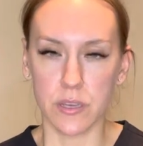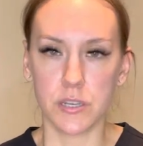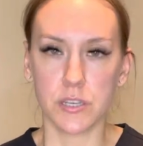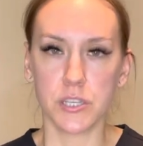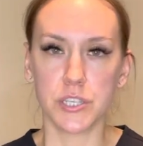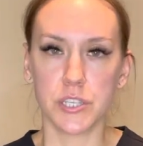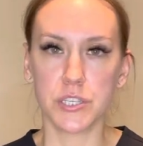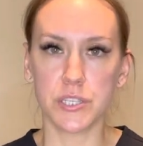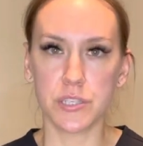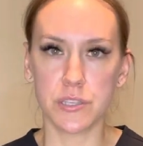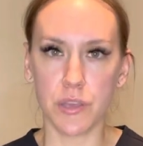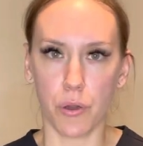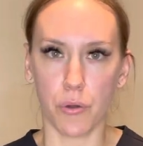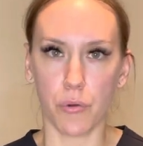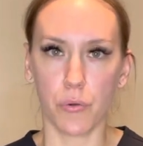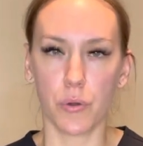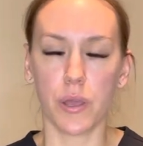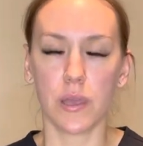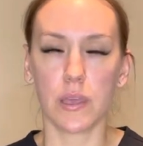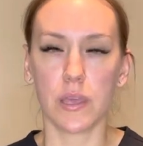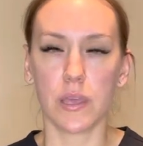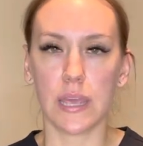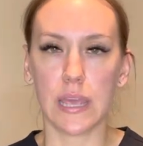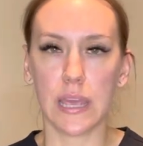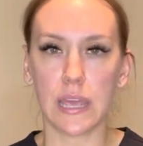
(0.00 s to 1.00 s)
So
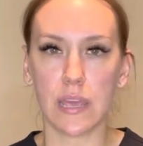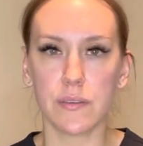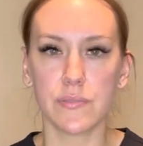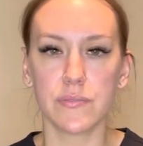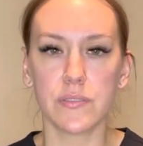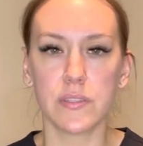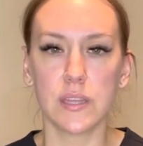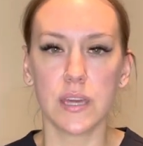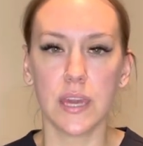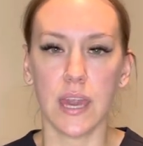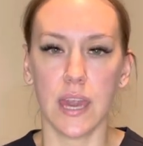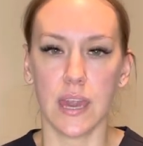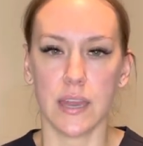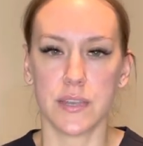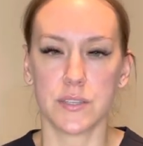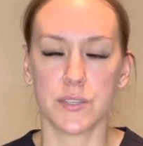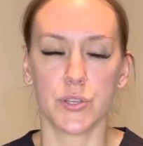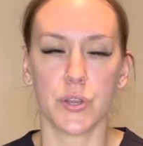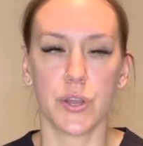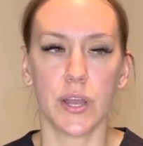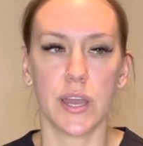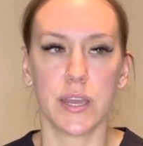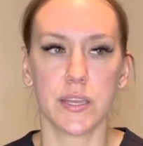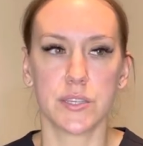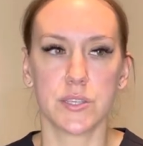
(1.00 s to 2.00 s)
if the cancer
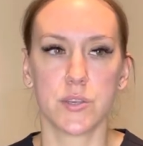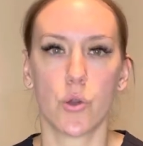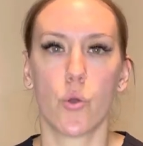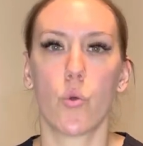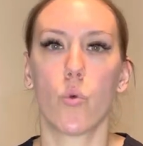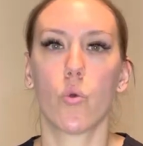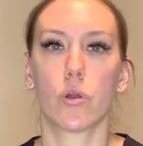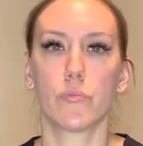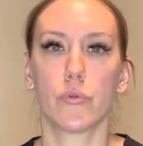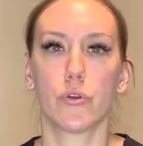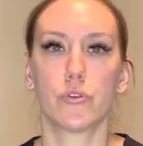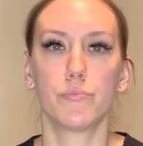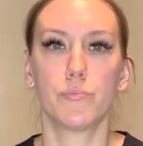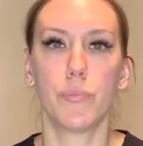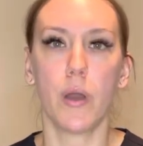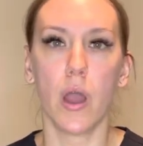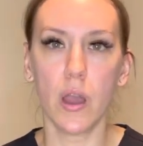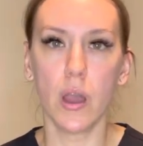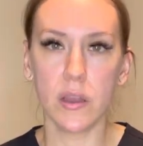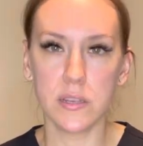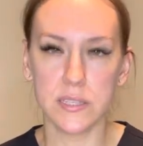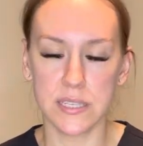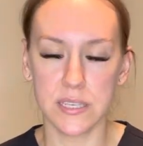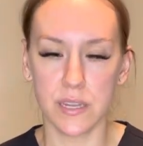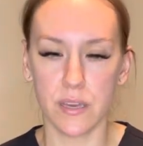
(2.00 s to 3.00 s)
is hormone
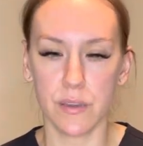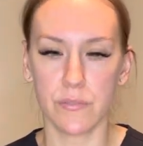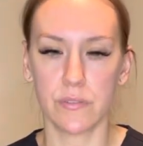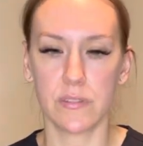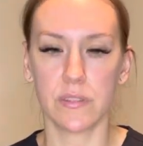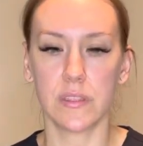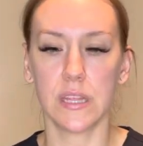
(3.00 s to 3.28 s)
positive,